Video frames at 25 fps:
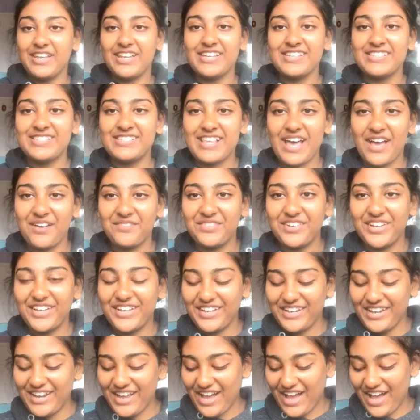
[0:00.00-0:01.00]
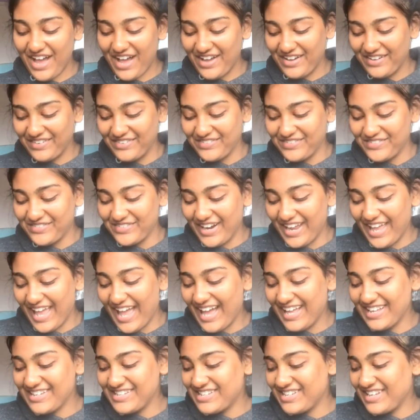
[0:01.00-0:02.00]
In year 7, we
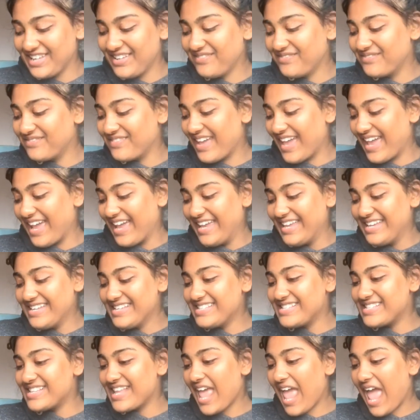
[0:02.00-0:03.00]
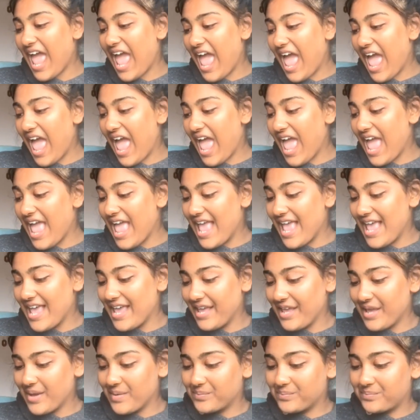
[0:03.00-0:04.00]
actually made
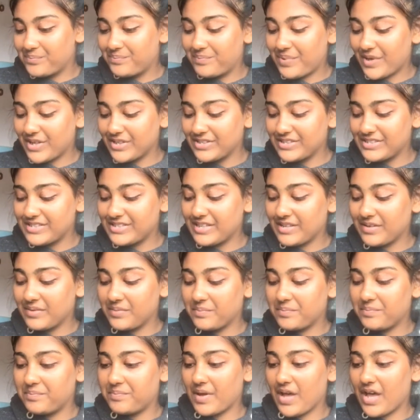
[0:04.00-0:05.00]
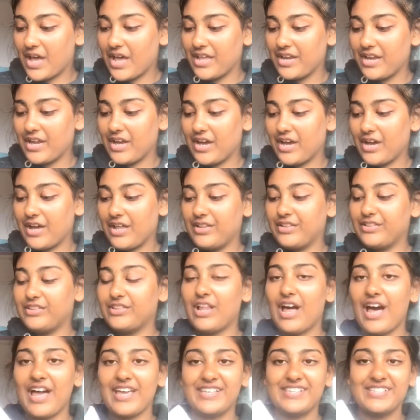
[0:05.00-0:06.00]
a Bunsen burner
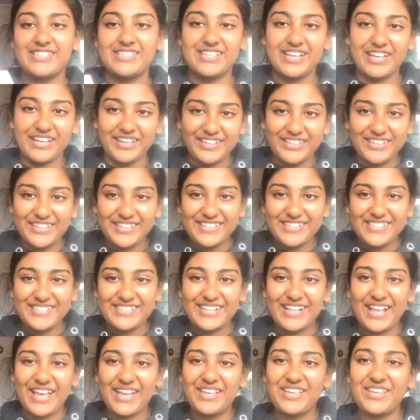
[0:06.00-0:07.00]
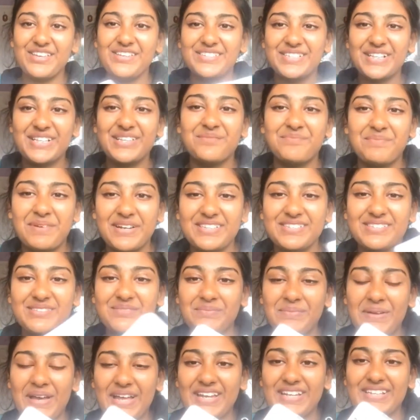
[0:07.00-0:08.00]
license, like using the
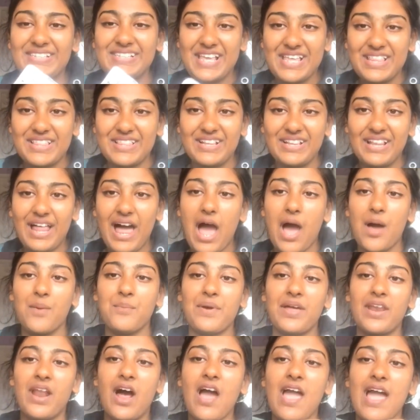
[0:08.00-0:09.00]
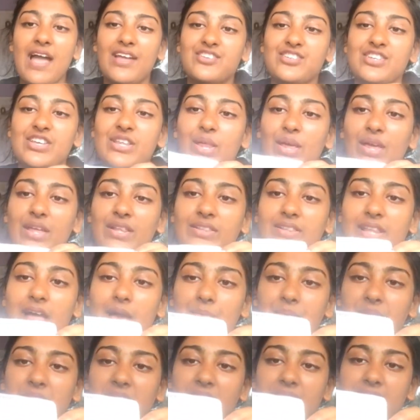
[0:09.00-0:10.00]
Bunsen burners in the lab, and I actually like
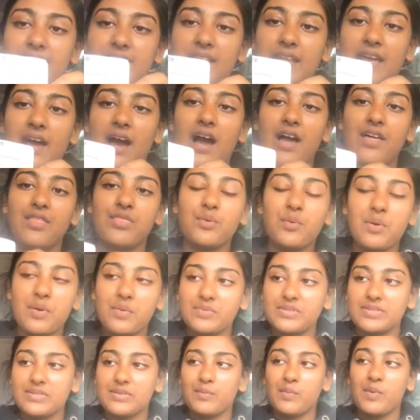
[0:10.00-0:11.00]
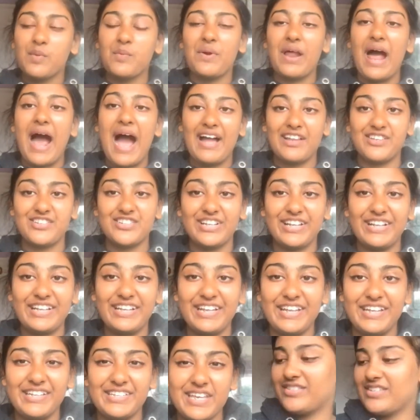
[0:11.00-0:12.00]
laminated it. I thought we would actually
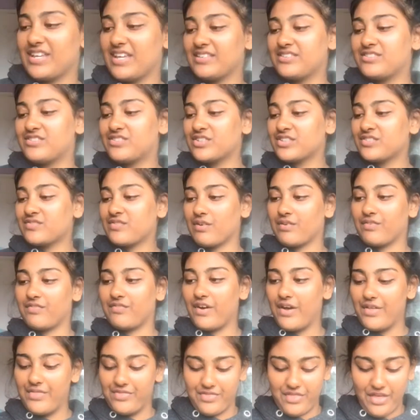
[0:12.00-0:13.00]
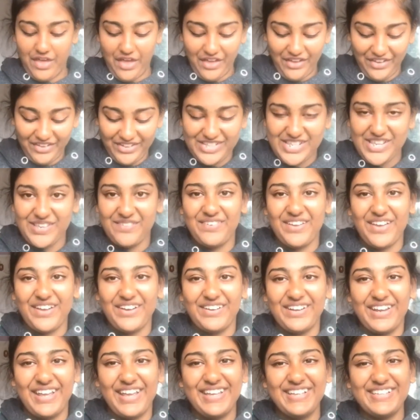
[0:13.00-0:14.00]
need it. It's just for fun though, to be
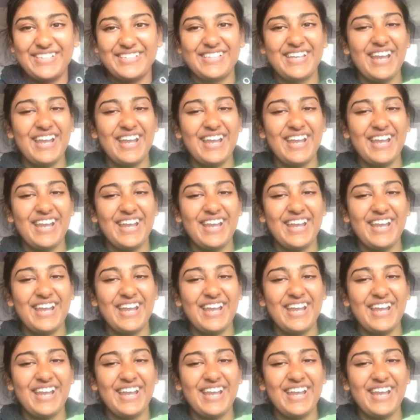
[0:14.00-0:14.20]
honest.